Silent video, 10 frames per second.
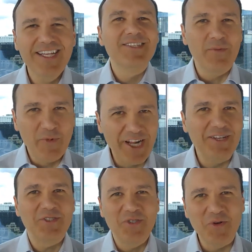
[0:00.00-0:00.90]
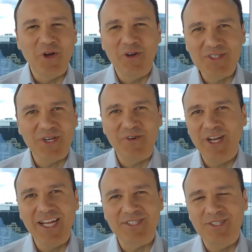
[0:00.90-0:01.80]
someone else who earns their
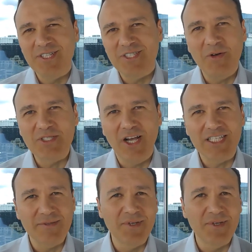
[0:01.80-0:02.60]
credential and it's always awesome.